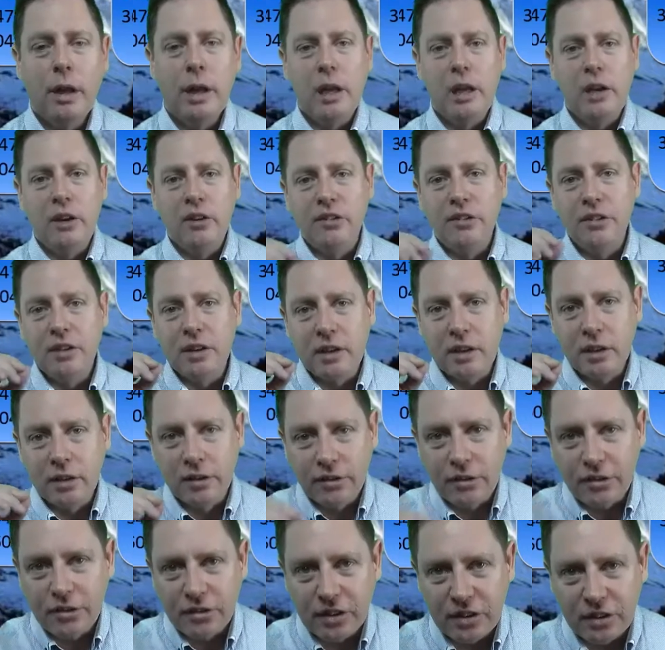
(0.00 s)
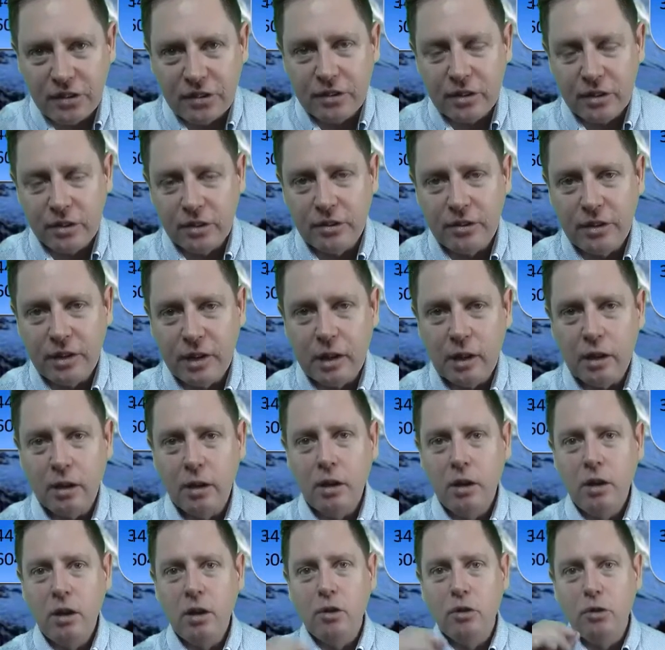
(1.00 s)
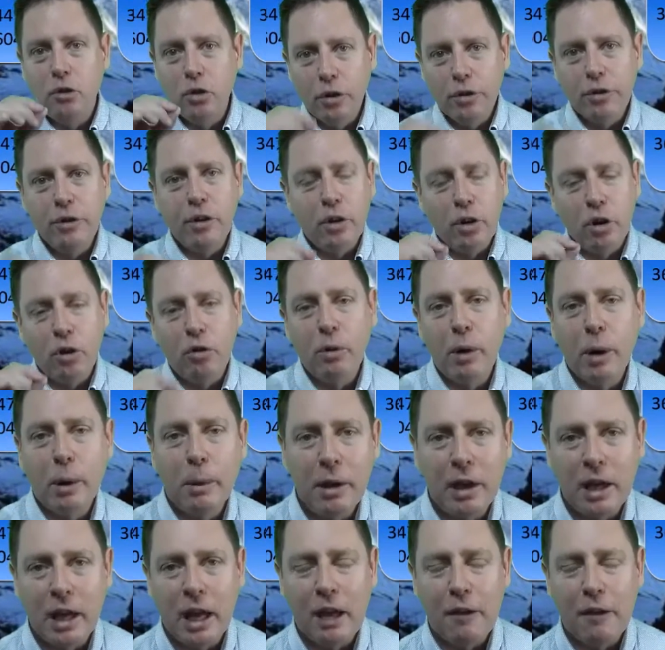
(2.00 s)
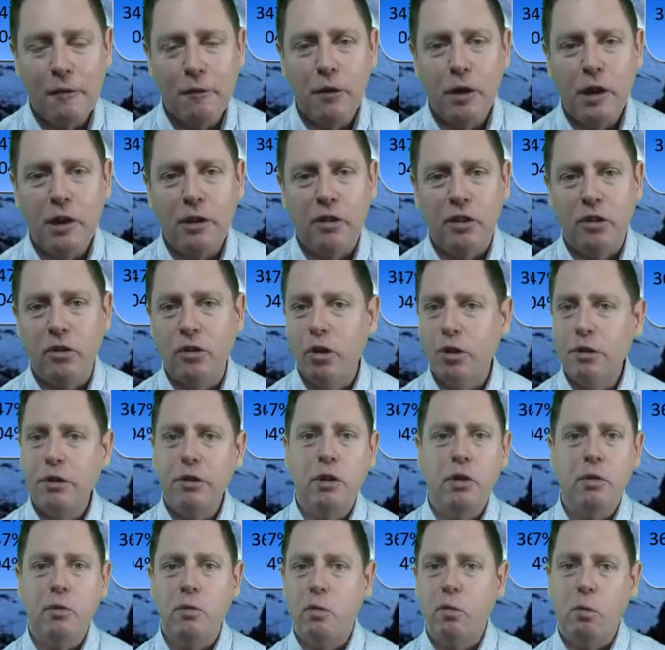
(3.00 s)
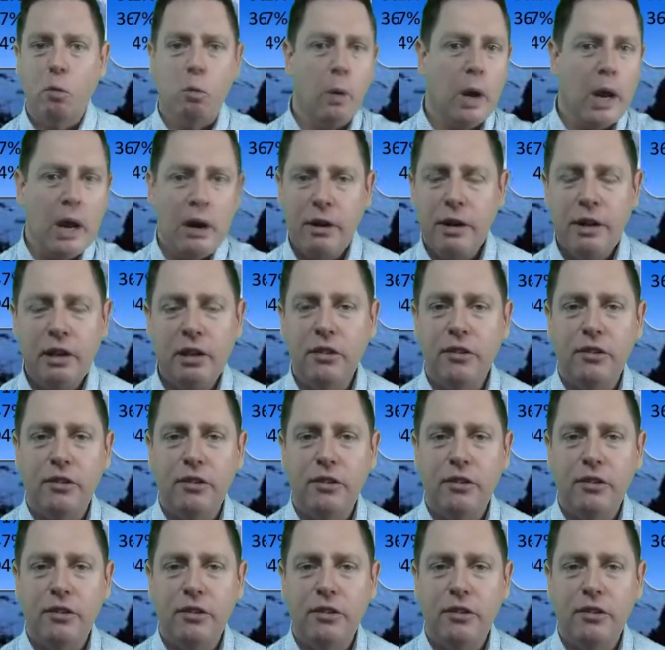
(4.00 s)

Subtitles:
It is the consistency not the heroic effort, not the wearing